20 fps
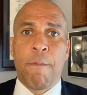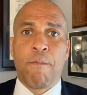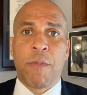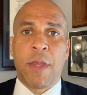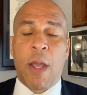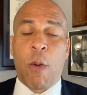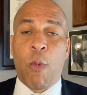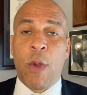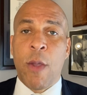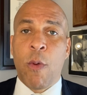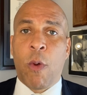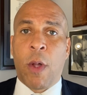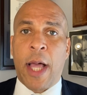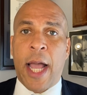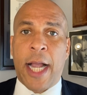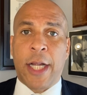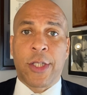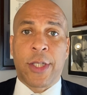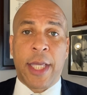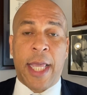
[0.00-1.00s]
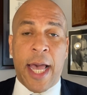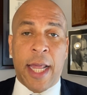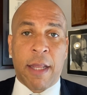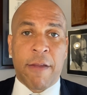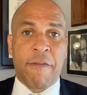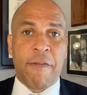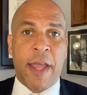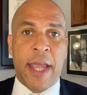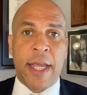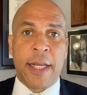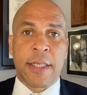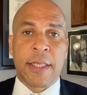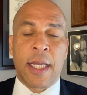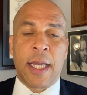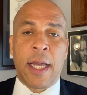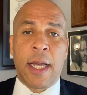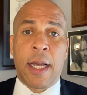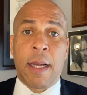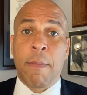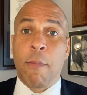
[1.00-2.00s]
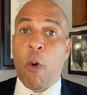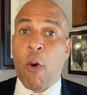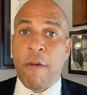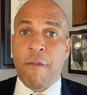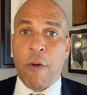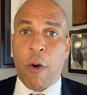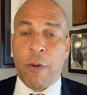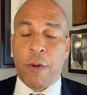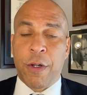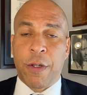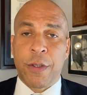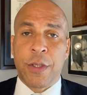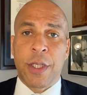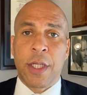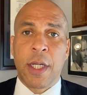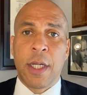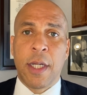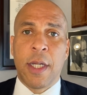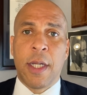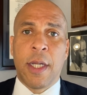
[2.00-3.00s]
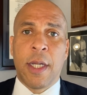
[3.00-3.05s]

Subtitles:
that we will actually elevate more voters,